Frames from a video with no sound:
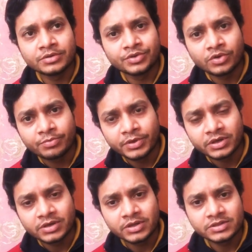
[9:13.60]

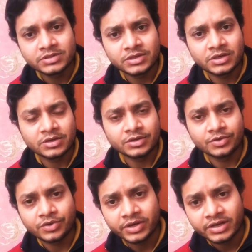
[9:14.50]
European culture,
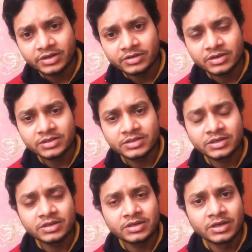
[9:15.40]
Ukrainian
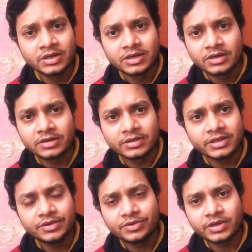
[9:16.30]
culture,
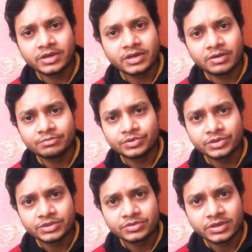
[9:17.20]
then you can come to
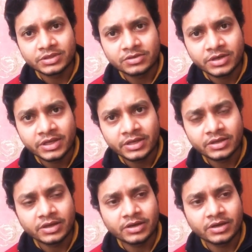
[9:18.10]
this country.